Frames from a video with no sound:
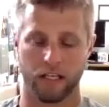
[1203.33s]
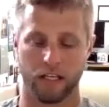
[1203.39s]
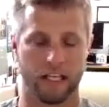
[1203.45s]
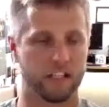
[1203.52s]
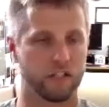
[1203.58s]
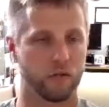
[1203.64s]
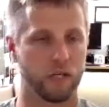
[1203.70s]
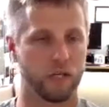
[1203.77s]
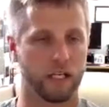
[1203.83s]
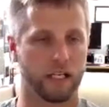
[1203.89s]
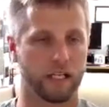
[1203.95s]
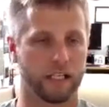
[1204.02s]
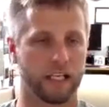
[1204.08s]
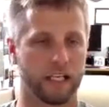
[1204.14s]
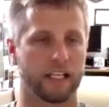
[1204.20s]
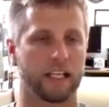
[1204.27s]
into it
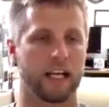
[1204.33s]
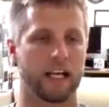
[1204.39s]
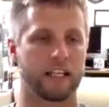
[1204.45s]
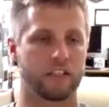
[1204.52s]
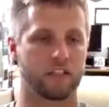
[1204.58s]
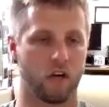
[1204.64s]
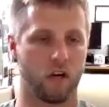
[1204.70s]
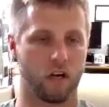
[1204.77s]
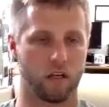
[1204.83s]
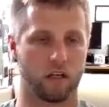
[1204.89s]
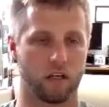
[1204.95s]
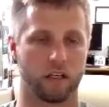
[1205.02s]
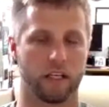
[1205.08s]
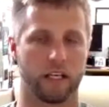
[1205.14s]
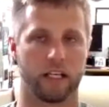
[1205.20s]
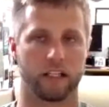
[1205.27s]
and getting guys
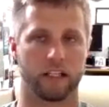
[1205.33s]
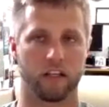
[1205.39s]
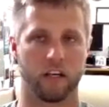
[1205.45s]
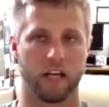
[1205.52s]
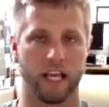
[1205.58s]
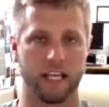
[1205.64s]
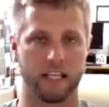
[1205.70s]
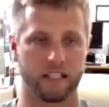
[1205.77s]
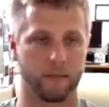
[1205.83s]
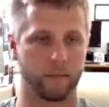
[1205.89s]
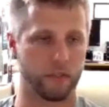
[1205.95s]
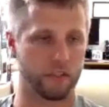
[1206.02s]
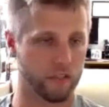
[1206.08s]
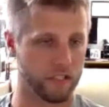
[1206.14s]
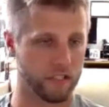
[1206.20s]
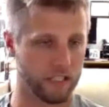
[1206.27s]
stronger and getting their
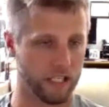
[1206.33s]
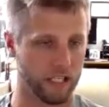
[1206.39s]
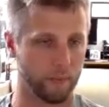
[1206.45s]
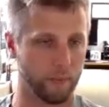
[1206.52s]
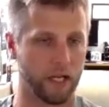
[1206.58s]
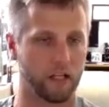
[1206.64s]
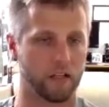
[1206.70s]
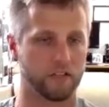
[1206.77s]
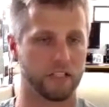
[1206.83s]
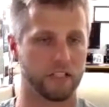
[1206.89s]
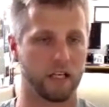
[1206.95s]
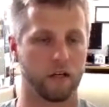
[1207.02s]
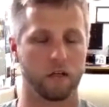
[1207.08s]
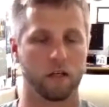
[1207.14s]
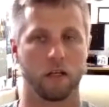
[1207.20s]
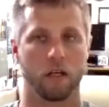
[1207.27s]
asymmetries kind of balanced
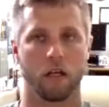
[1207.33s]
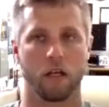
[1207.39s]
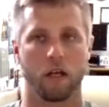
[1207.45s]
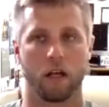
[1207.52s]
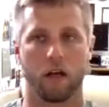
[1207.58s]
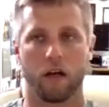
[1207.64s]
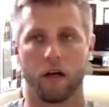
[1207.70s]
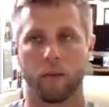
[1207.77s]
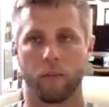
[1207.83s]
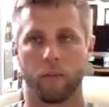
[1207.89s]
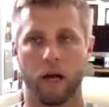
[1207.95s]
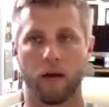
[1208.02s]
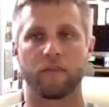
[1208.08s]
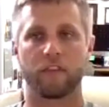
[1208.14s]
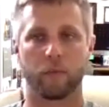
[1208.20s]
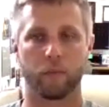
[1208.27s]
out,
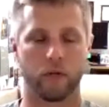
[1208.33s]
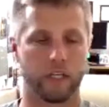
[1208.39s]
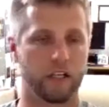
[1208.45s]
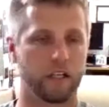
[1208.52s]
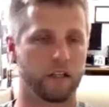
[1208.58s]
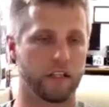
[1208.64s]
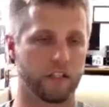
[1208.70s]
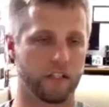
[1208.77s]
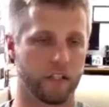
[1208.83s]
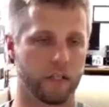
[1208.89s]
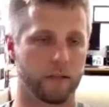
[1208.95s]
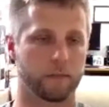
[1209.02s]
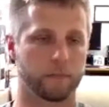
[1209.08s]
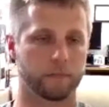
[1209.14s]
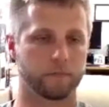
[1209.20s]
I'm feeling pretty good this year.